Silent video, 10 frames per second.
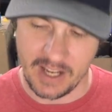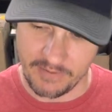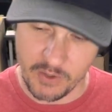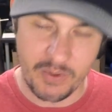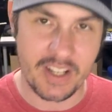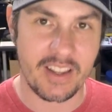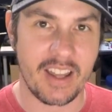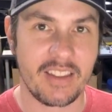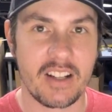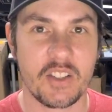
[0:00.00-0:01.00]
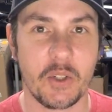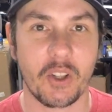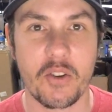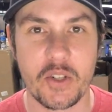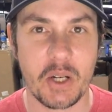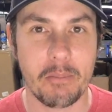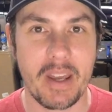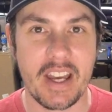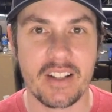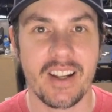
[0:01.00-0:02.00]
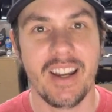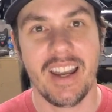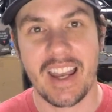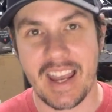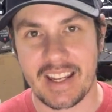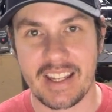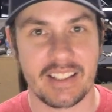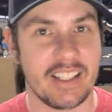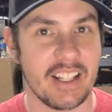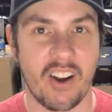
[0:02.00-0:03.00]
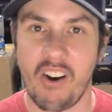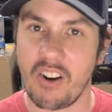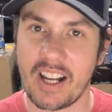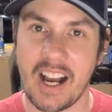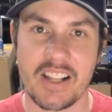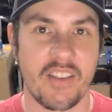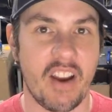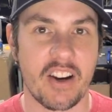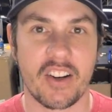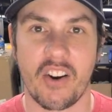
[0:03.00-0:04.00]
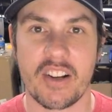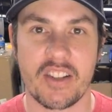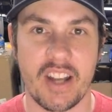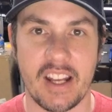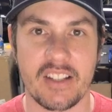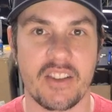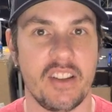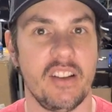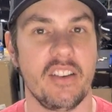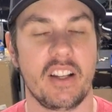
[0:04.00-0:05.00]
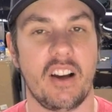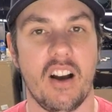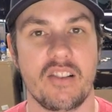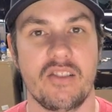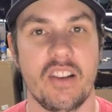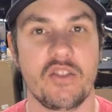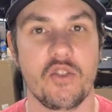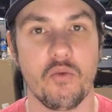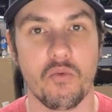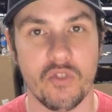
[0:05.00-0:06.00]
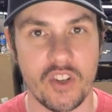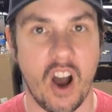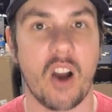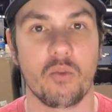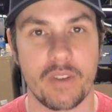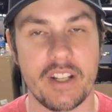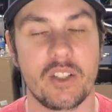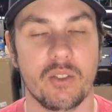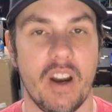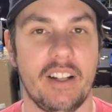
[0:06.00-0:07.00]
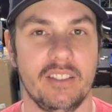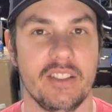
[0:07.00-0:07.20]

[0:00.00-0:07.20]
If you get that thing too close to a bend, it can get all kinds of air currents and eddies in there that causes it to not read correctly.